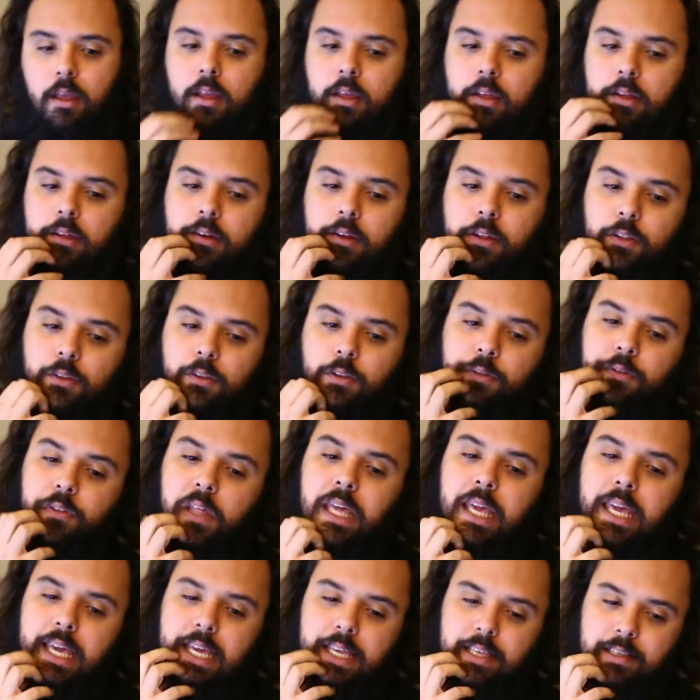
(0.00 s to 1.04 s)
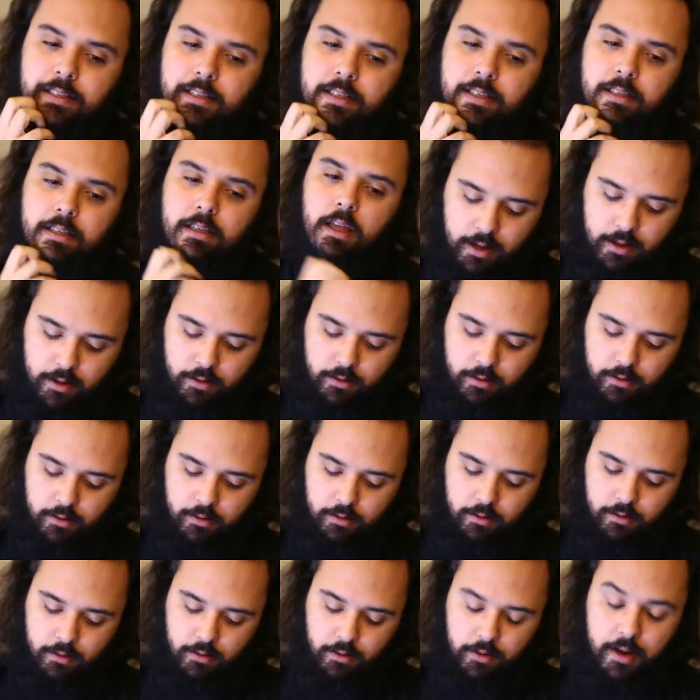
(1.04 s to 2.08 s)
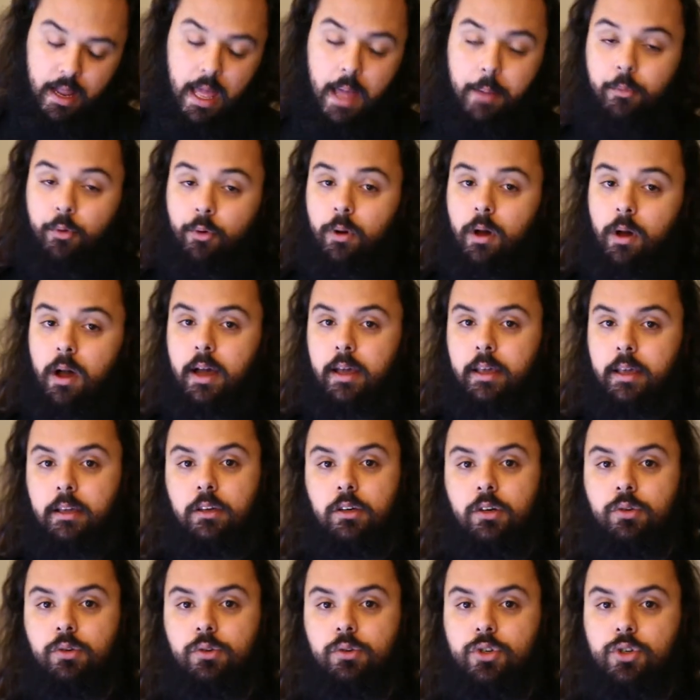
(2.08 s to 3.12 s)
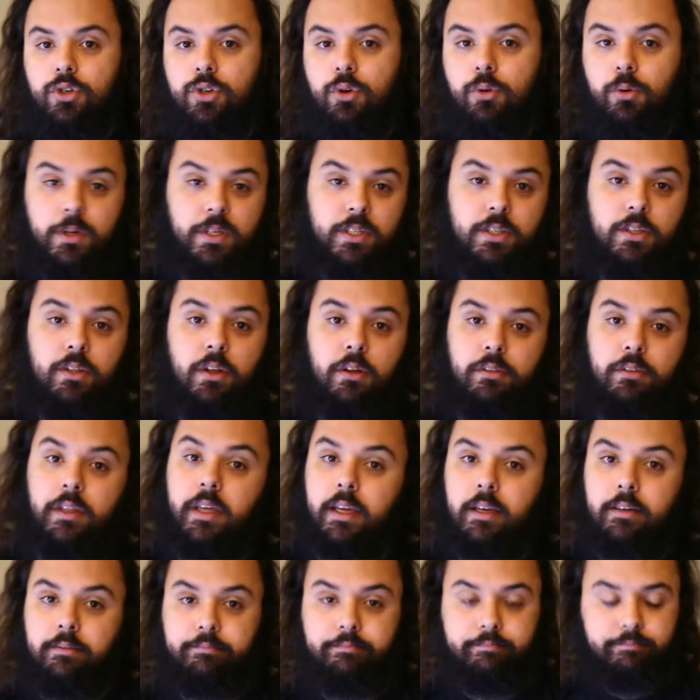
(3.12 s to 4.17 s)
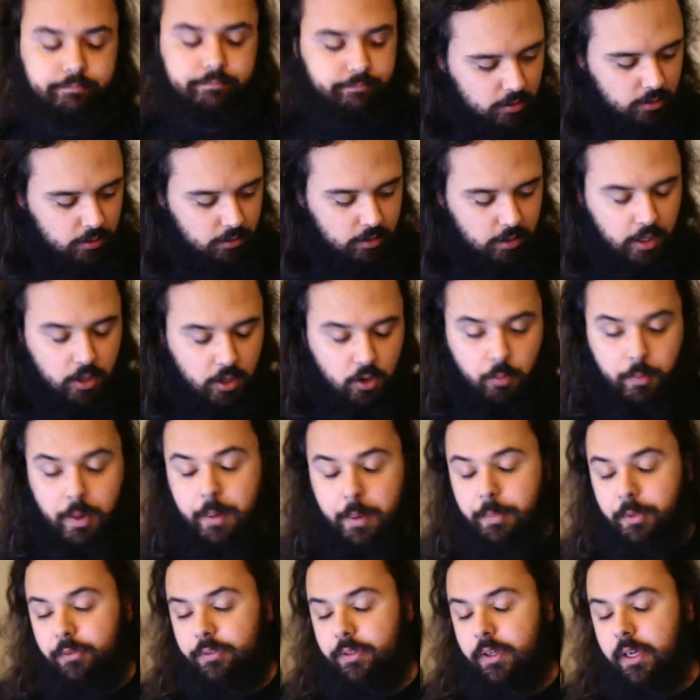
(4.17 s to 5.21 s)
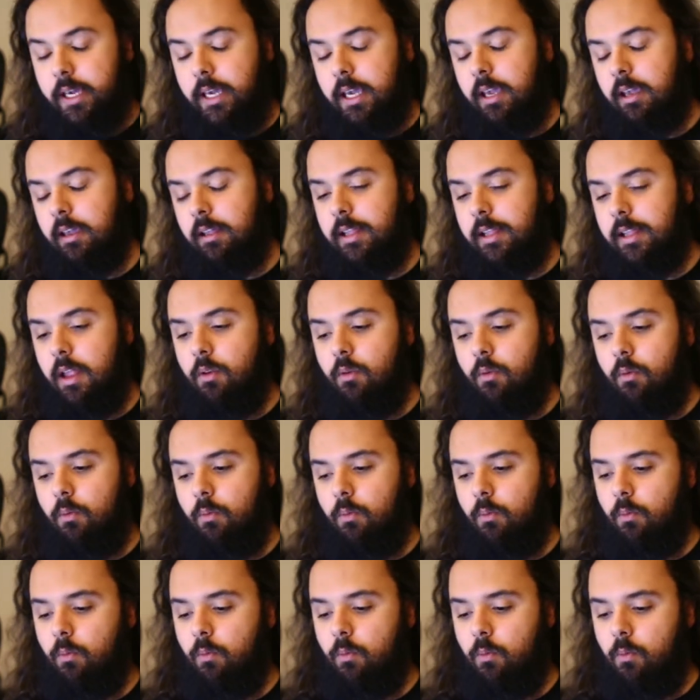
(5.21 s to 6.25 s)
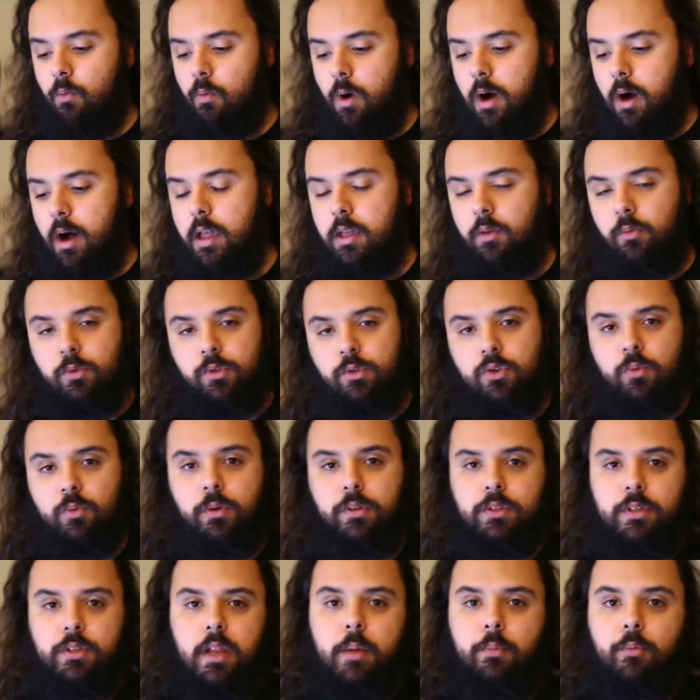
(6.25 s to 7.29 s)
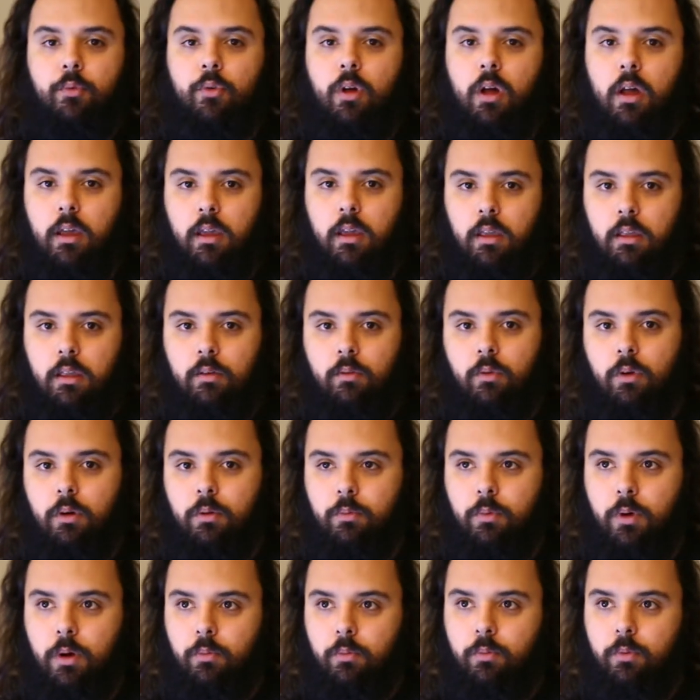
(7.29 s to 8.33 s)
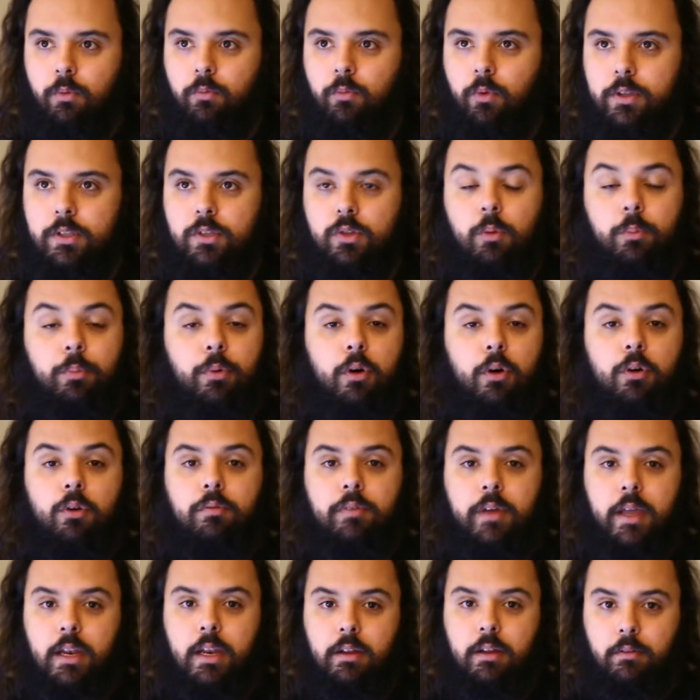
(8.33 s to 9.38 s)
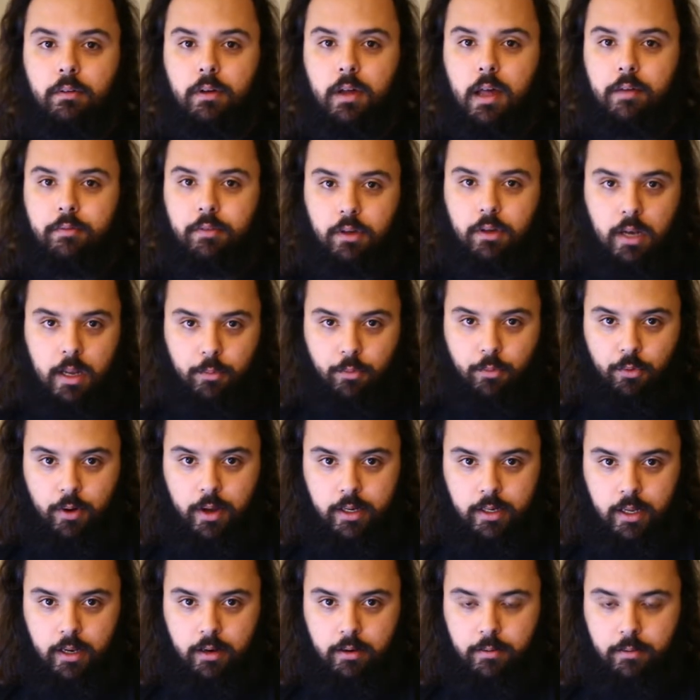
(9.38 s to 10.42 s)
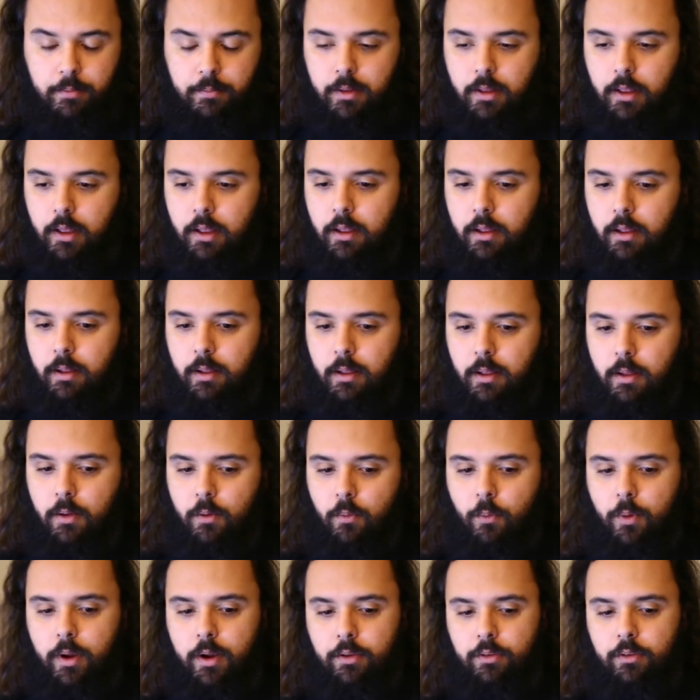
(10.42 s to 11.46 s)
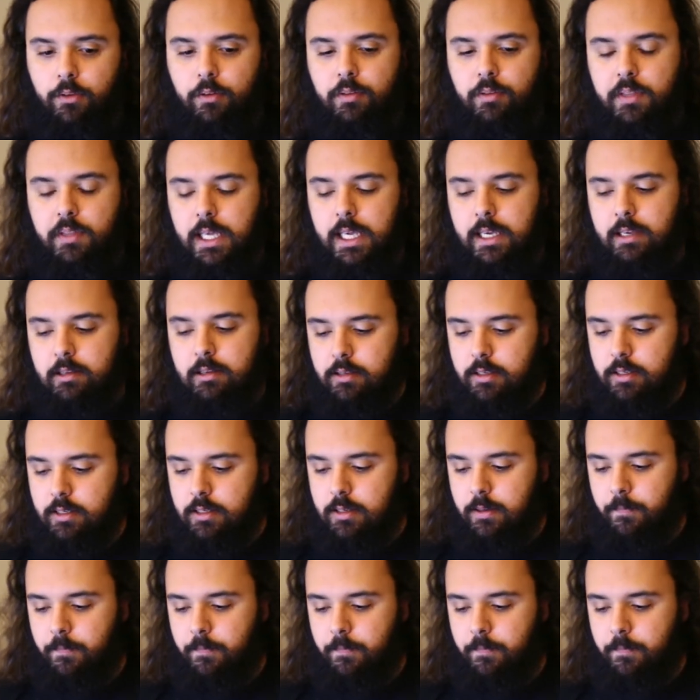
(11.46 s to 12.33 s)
The thing is, an MRI could show us nothing. And you might be thinking, then why would you want an MRI? What's the point of having an MRI then? Well, the thing is,